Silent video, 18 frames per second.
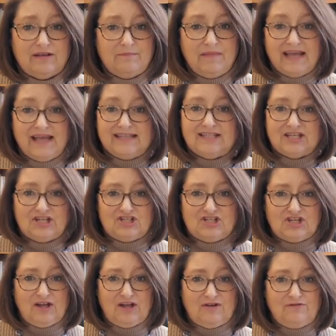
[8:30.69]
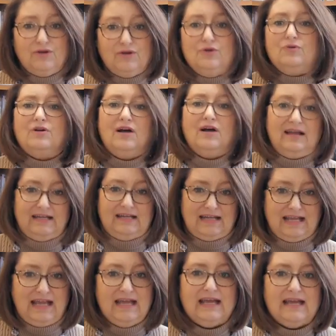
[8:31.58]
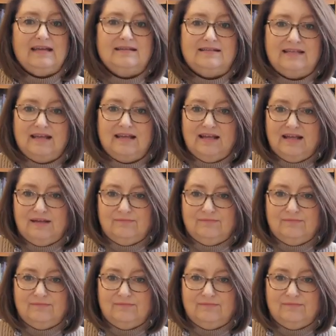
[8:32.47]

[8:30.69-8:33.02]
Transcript: message of who God is,